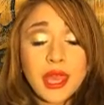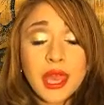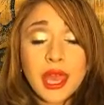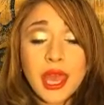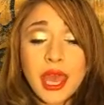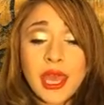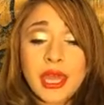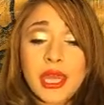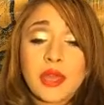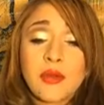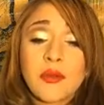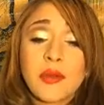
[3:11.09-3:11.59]

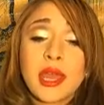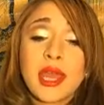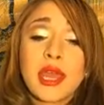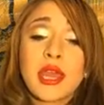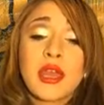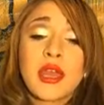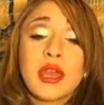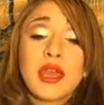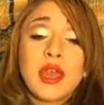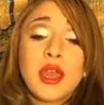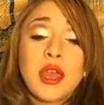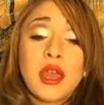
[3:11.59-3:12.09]

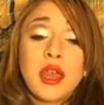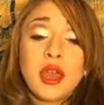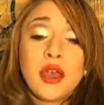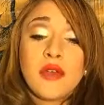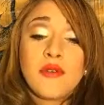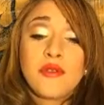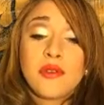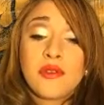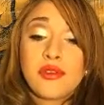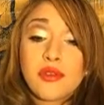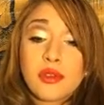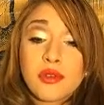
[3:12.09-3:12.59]
Anyway,
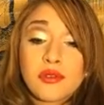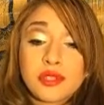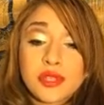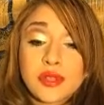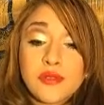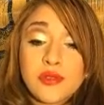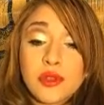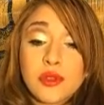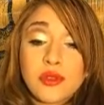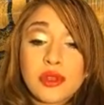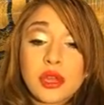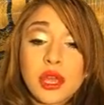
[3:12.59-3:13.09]
for those
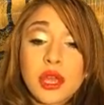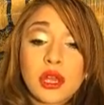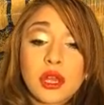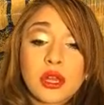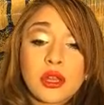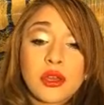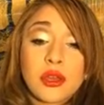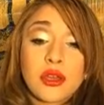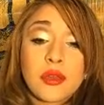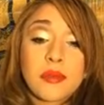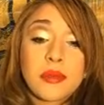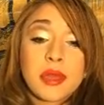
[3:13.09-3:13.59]
of you that are
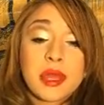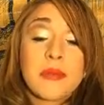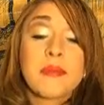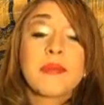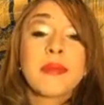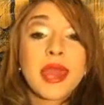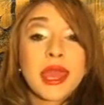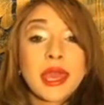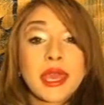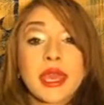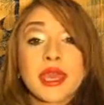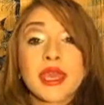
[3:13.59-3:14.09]
going to be
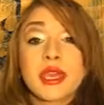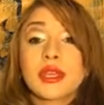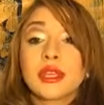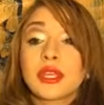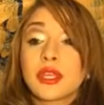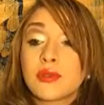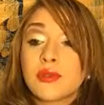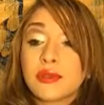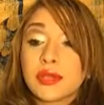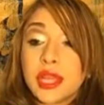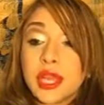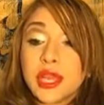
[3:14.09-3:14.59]
making in
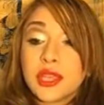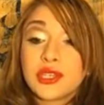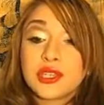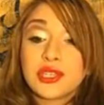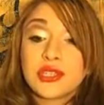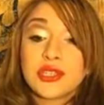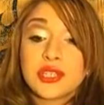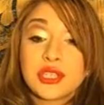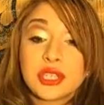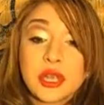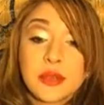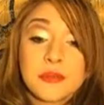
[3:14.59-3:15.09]
your
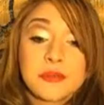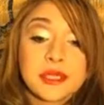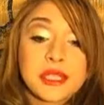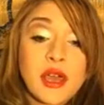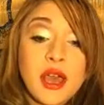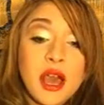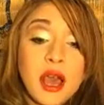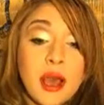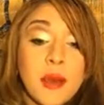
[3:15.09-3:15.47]
relationships,